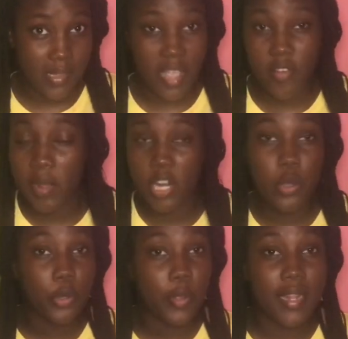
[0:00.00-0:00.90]
Everybody
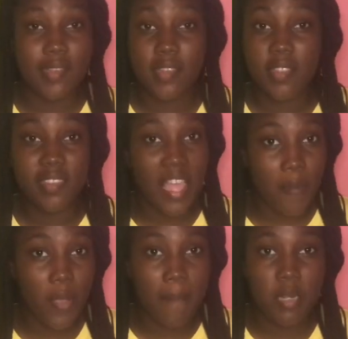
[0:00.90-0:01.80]
don't do it the same
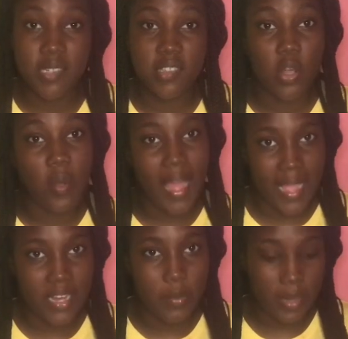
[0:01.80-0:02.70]
way, but this is how I
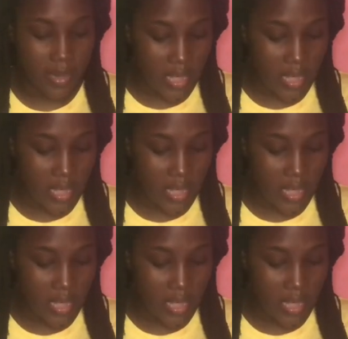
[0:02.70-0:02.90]
do it.